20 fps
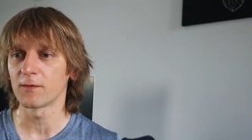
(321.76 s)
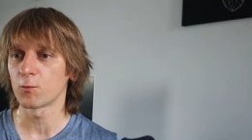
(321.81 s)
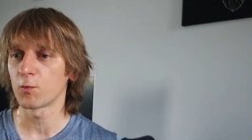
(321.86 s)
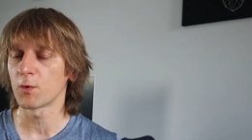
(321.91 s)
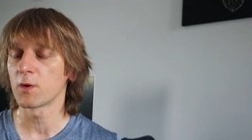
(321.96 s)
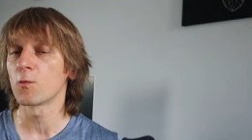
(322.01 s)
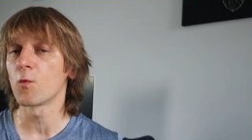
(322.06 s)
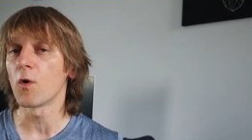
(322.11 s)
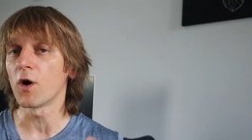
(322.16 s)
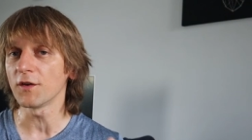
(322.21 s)

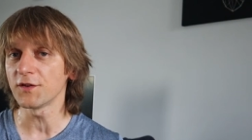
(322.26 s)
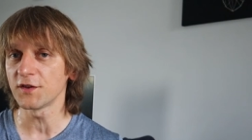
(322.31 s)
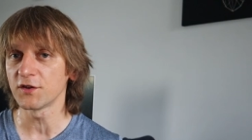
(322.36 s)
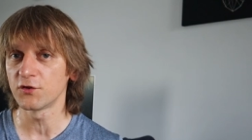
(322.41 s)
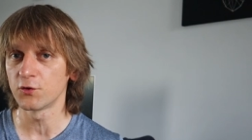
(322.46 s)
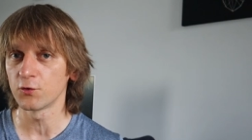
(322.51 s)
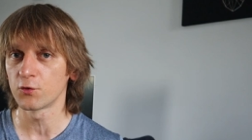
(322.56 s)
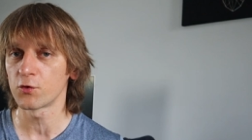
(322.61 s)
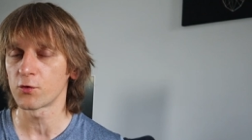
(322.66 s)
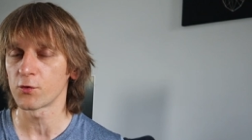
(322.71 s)
we
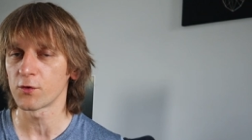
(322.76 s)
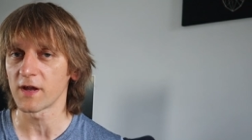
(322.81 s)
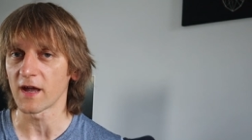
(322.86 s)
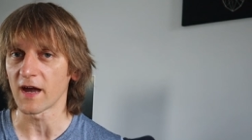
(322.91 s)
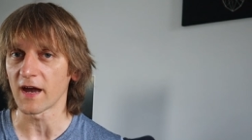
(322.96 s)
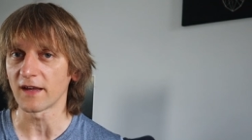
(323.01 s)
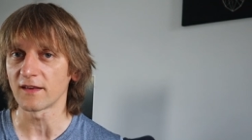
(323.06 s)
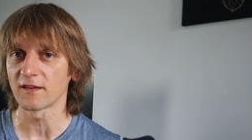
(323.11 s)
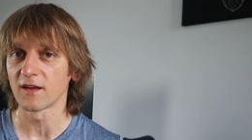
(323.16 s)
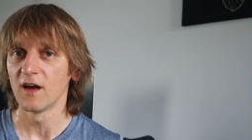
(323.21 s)
wanted to
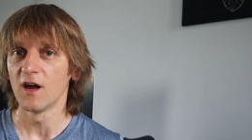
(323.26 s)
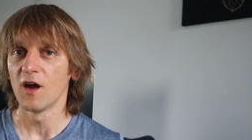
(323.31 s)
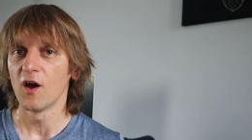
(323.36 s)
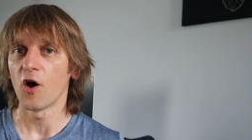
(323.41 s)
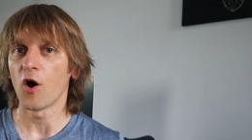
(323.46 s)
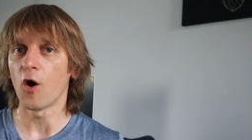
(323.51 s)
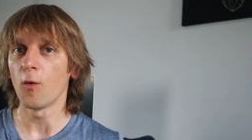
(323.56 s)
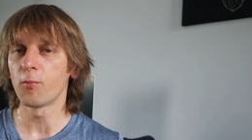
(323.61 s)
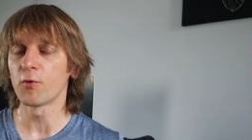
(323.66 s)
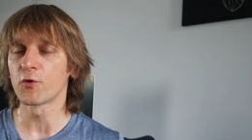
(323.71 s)
create
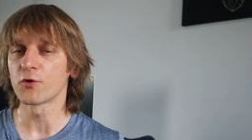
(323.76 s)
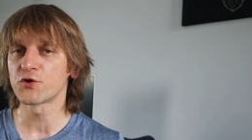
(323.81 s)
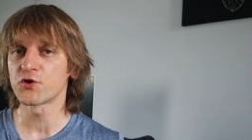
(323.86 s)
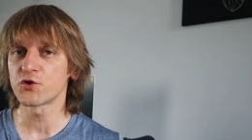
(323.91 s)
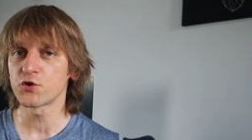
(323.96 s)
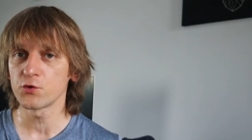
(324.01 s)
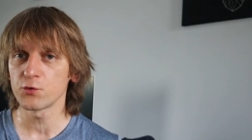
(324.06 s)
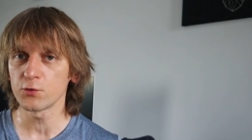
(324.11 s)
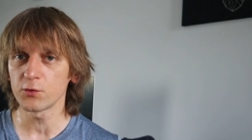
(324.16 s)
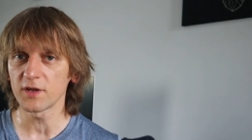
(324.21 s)

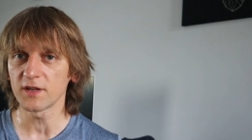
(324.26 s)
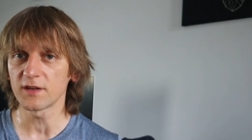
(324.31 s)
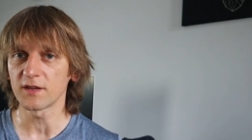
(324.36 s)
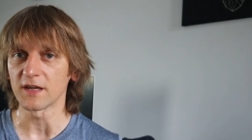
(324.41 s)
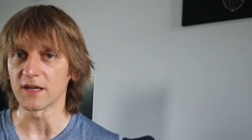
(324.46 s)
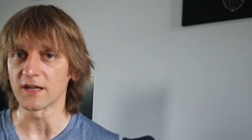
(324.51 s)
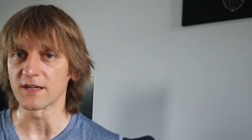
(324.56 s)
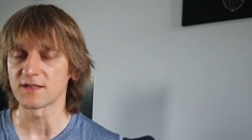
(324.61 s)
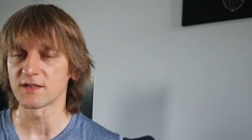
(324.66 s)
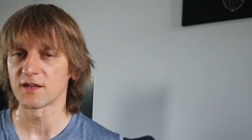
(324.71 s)

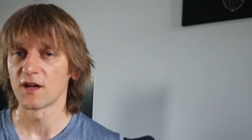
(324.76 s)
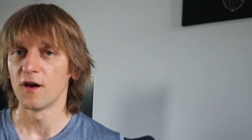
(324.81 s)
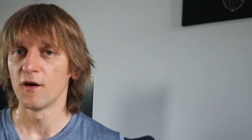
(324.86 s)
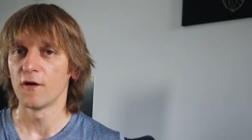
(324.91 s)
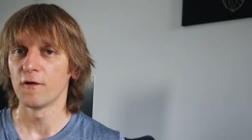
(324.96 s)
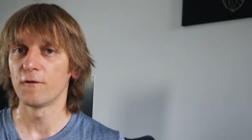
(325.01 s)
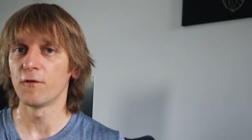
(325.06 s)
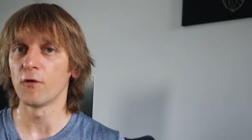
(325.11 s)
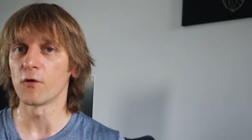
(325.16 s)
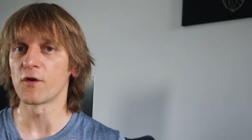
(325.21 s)
opportunities
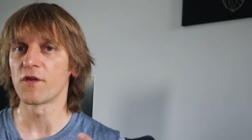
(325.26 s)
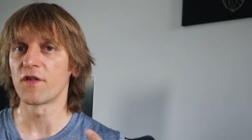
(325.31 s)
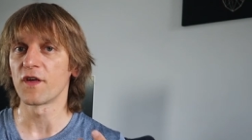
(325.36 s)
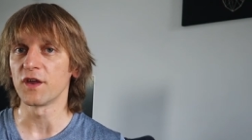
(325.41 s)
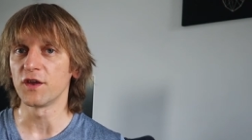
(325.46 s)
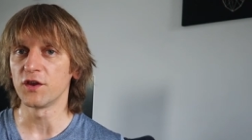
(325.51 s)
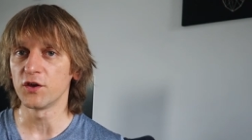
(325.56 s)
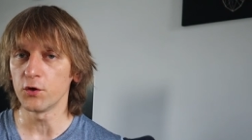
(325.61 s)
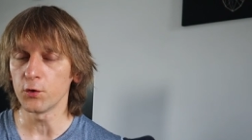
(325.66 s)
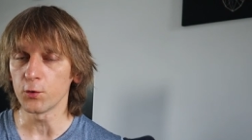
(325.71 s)
for
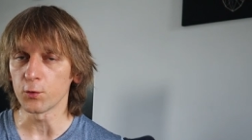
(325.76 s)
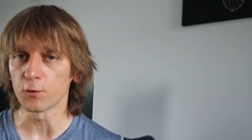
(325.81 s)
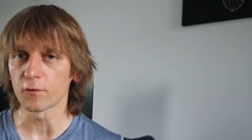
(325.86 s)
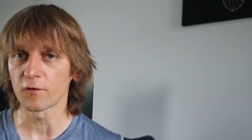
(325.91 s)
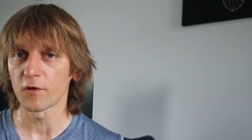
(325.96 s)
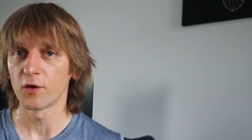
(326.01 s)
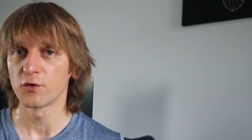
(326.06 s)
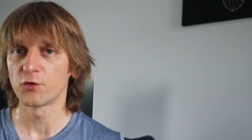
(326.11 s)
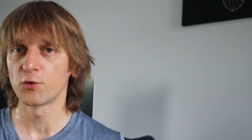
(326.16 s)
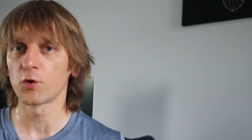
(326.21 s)
the
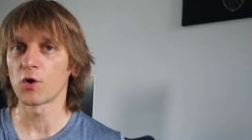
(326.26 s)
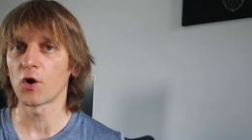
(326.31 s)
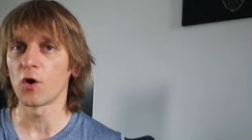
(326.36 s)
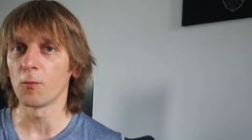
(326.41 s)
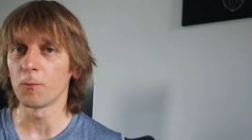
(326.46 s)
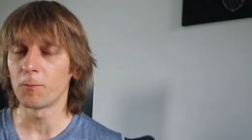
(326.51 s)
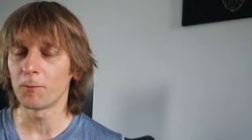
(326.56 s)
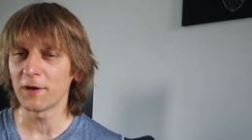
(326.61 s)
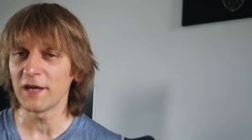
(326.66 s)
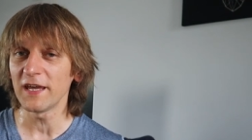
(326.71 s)
youth to
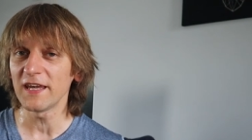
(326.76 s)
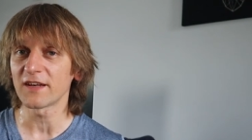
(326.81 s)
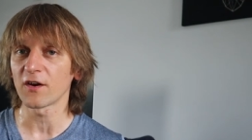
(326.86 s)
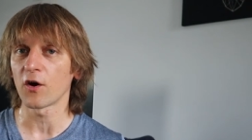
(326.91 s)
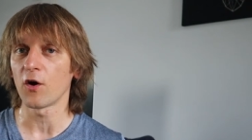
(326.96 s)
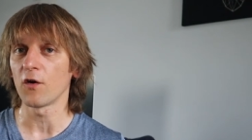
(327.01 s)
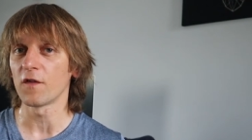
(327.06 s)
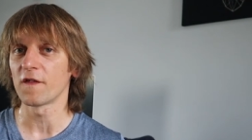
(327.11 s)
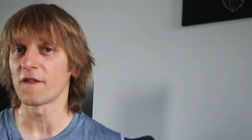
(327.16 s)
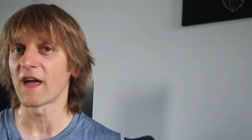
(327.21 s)
compete
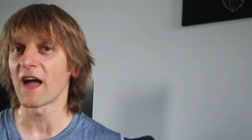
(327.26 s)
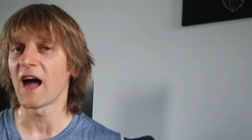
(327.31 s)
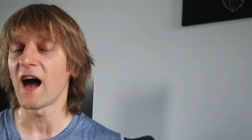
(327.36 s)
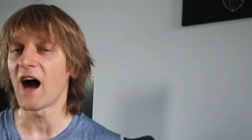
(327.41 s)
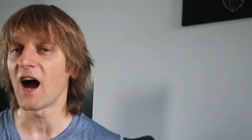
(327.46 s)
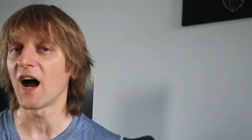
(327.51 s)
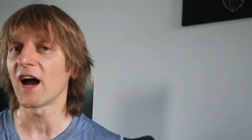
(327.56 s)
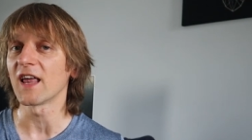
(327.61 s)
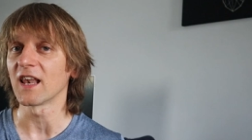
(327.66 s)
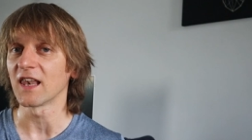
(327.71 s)
on the
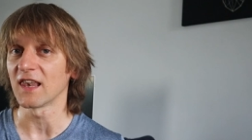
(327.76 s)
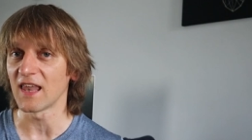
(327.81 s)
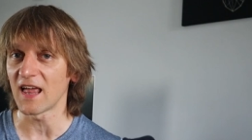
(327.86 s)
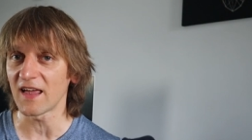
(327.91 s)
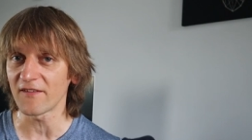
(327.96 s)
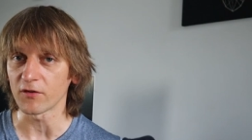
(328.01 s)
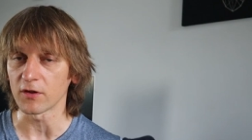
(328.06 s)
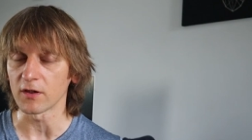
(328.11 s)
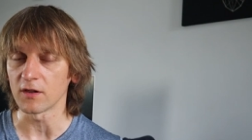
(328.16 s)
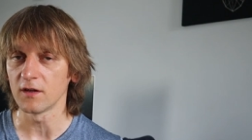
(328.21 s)
high
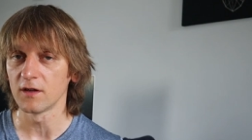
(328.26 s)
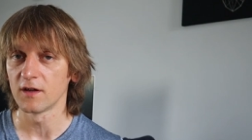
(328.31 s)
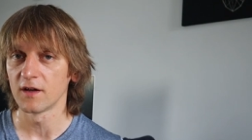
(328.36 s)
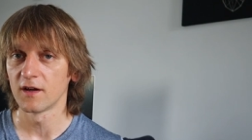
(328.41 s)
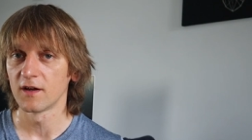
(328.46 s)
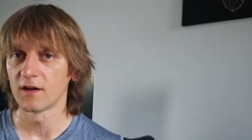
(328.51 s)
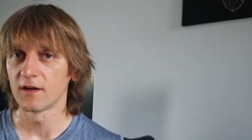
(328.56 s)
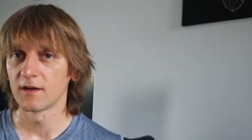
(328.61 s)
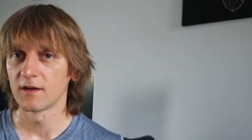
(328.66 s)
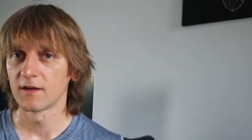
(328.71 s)
level
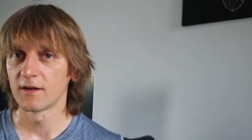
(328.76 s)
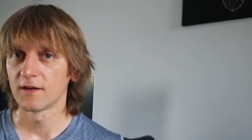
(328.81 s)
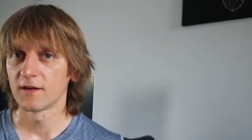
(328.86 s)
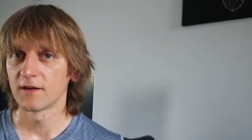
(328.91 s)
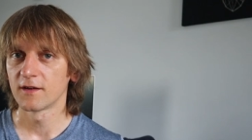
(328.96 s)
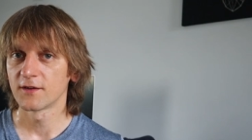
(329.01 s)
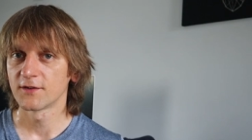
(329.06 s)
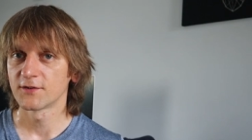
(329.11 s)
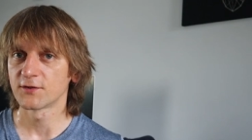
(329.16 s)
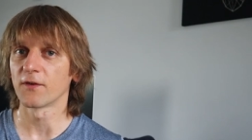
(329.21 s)

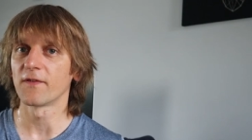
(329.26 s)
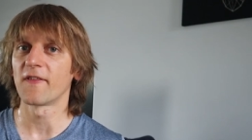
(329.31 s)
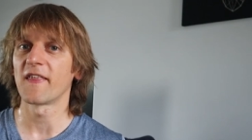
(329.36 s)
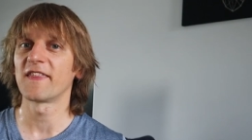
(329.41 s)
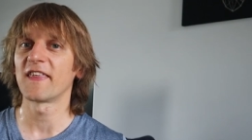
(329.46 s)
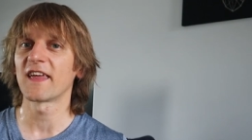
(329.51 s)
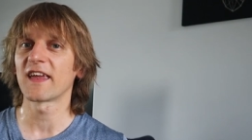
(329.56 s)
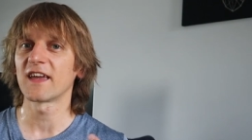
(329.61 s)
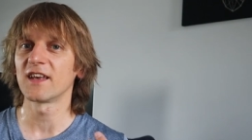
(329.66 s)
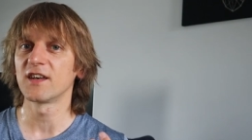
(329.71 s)
so that
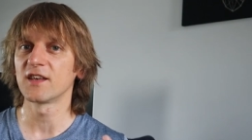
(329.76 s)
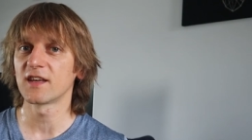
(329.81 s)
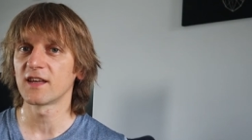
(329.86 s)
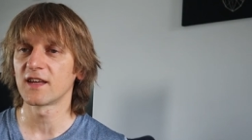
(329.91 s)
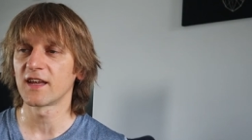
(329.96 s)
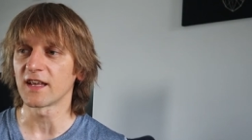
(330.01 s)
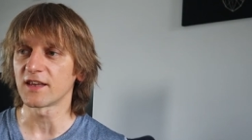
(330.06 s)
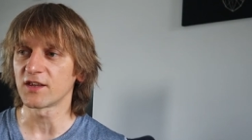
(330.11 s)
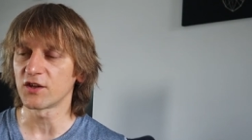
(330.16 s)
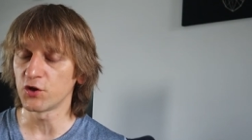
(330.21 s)
they can
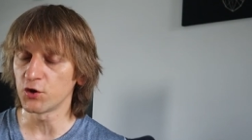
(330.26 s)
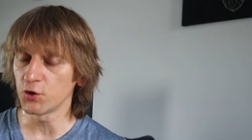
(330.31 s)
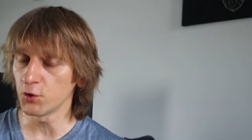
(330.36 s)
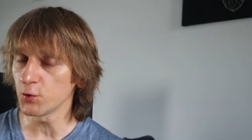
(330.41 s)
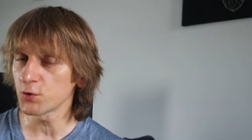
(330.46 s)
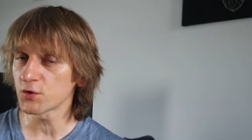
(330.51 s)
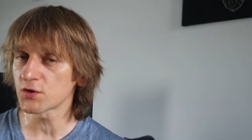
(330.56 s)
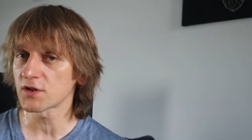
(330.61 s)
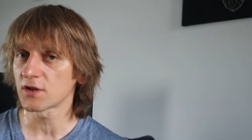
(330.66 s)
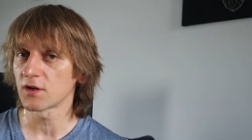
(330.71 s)
get
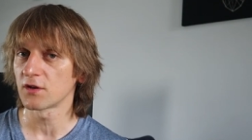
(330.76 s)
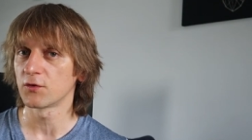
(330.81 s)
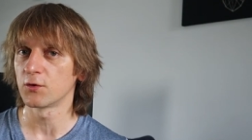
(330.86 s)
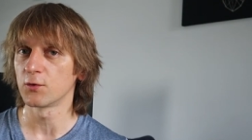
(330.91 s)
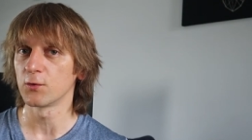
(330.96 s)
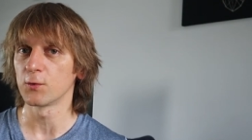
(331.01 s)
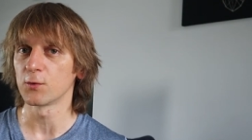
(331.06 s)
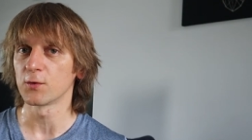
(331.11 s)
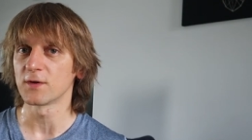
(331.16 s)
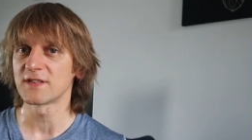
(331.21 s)
used
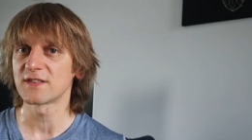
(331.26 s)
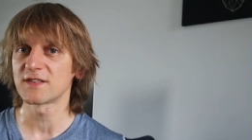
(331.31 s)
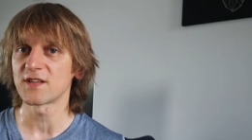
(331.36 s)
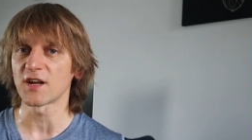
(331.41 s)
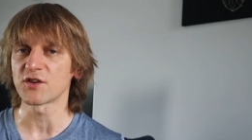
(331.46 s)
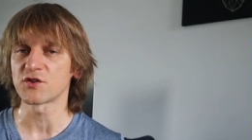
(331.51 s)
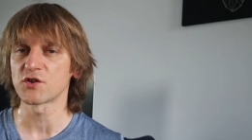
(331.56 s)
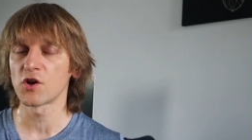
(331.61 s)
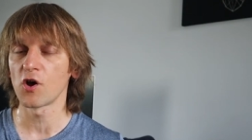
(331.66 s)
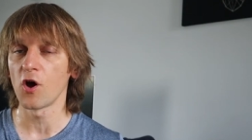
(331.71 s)
to
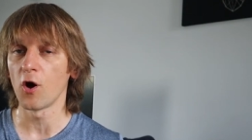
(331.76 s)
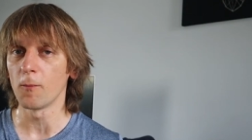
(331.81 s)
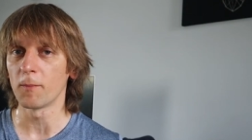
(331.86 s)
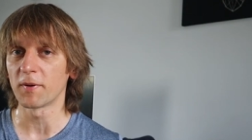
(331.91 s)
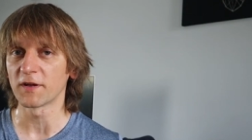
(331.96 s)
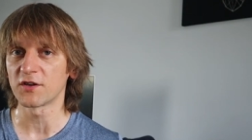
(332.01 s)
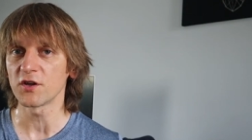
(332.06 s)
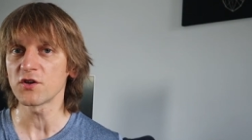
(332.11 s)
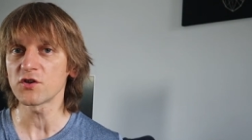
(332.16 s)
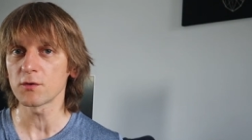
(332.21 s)
such
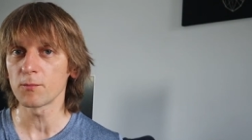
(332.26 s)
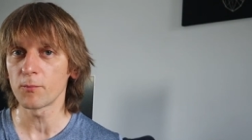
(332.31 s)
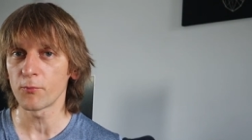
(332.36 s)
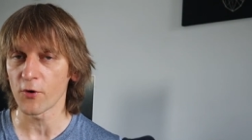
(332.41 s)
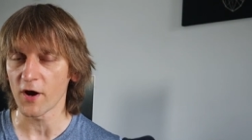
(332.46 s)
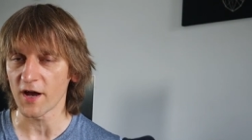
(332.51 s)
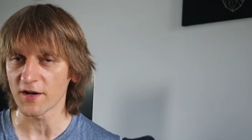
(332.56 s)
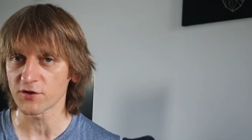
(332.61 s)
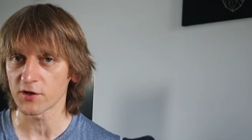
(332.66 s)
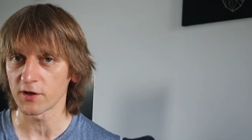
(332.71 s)
competition
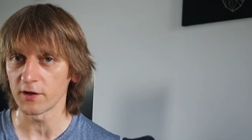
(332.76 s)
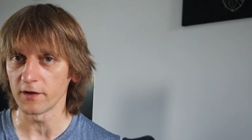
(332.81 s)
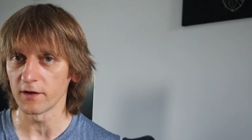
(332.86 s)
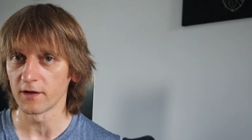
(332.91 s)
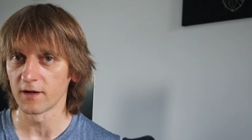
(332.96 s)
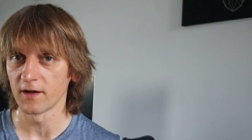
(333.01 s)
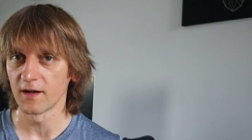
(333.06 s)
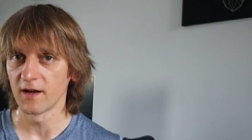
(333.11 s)
pressure